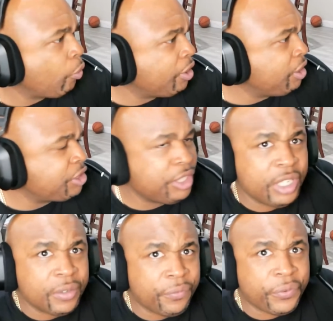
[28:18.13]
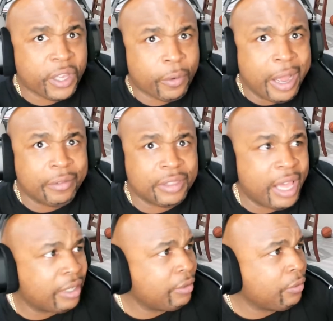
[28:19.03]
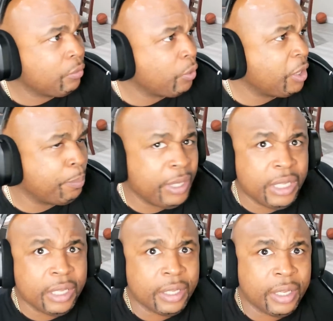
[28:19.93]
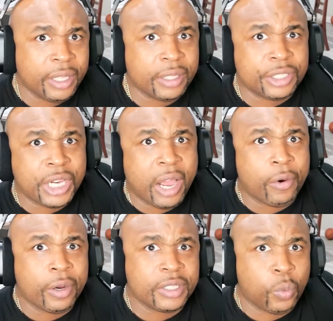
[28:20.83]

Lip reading: Well, at least she didn't figure out that we pee in the shower as